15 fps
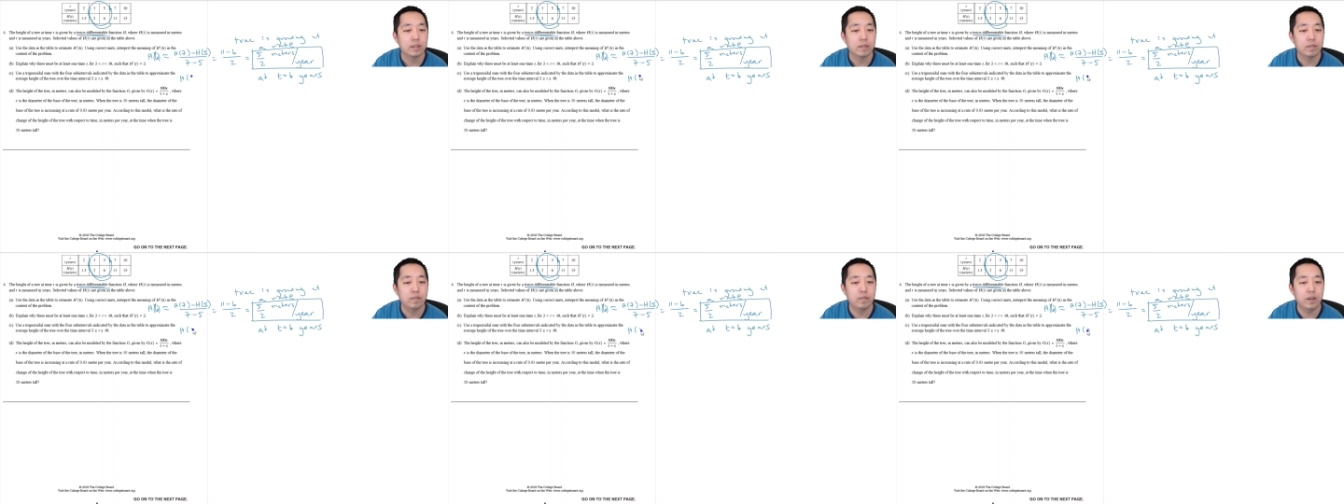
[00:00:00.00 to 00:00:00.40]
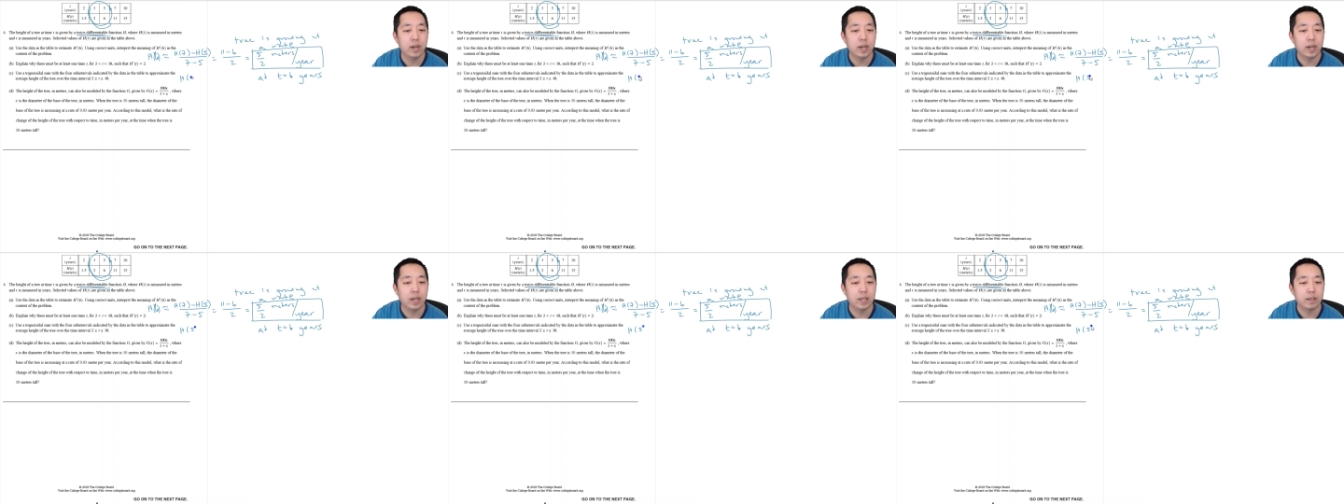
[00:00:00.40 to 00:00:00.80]

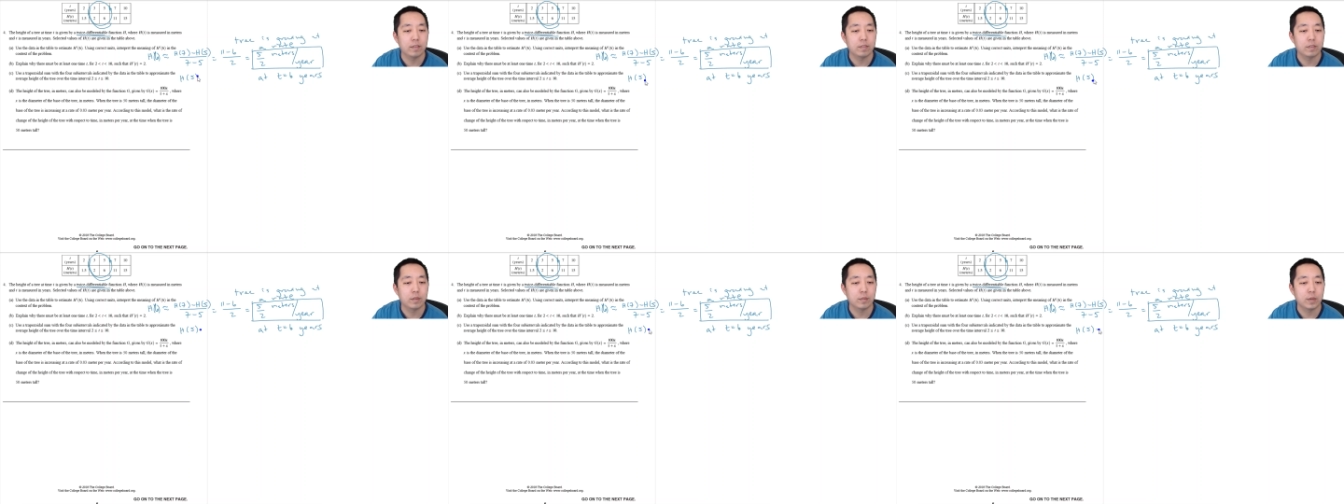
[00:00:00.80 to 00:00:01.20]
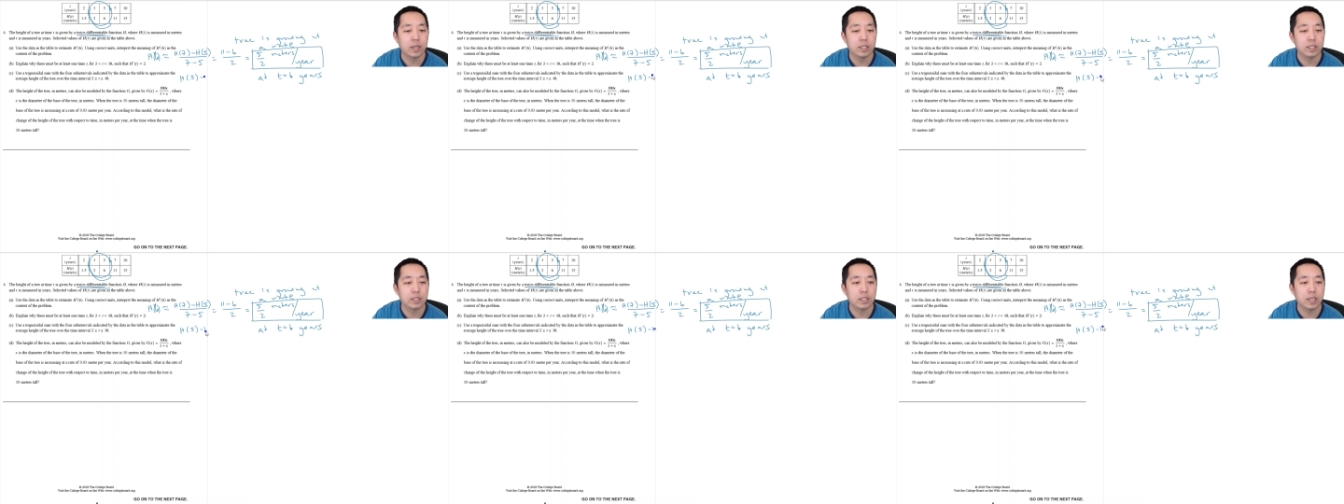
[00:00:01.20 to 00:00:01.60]
five
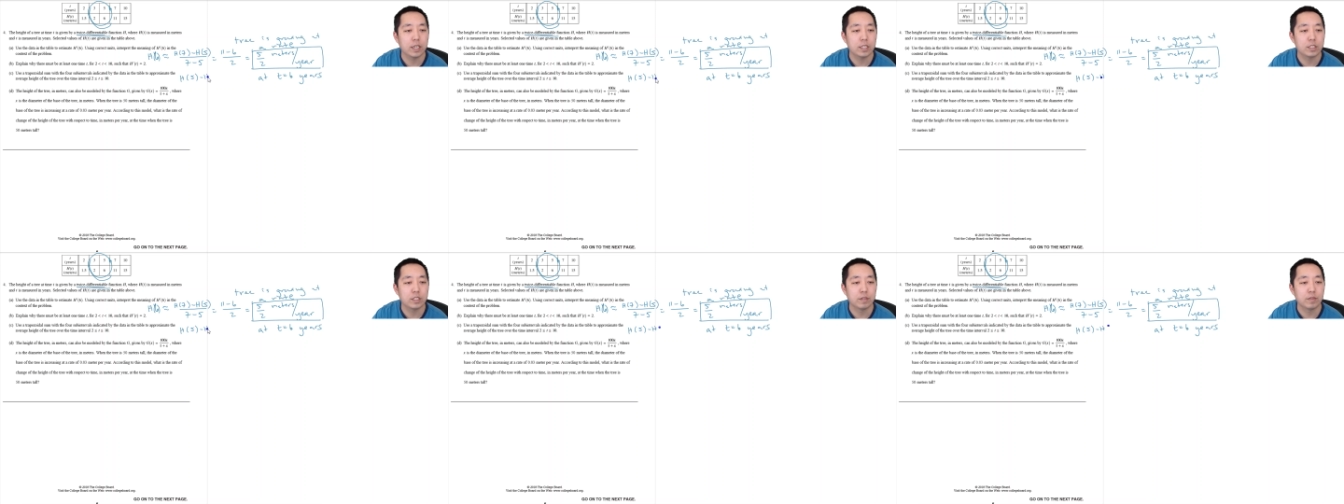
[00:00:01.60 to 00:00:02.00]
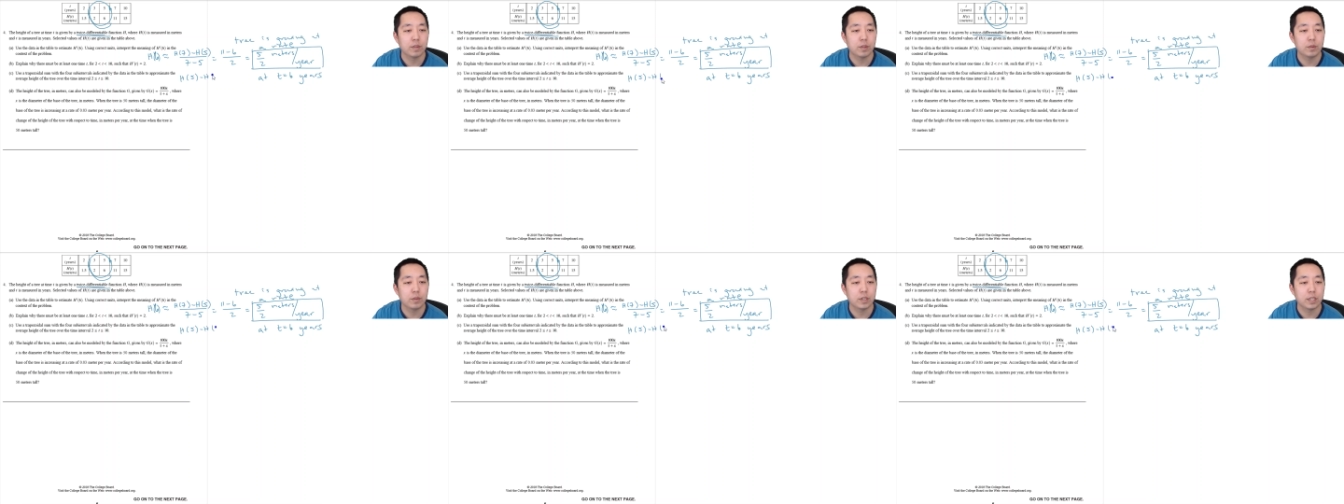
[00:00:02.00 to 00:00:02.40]
minus h of
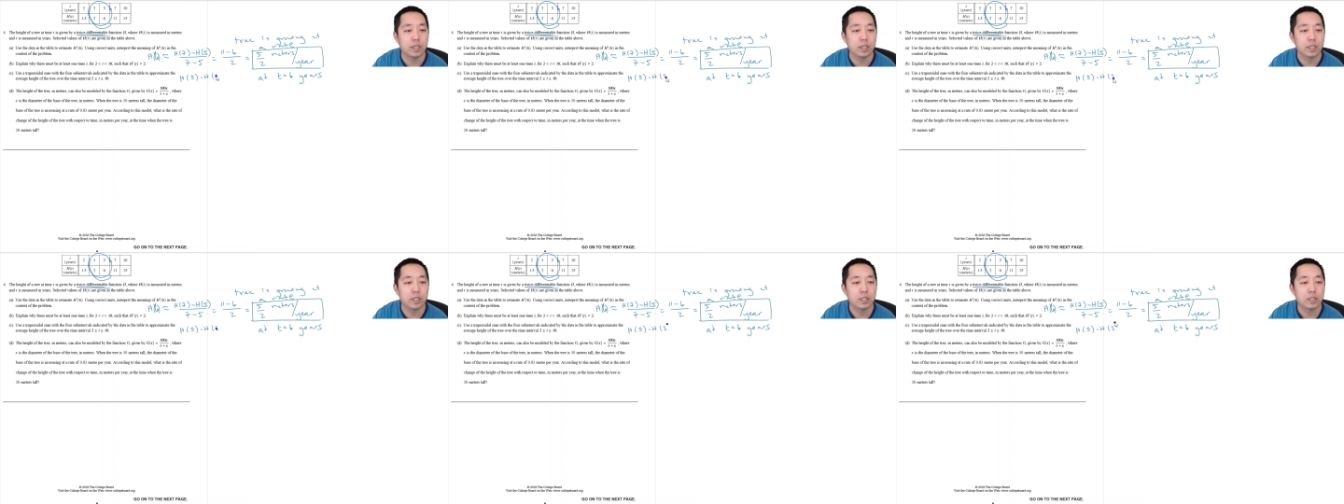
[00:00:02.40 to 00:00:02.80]
three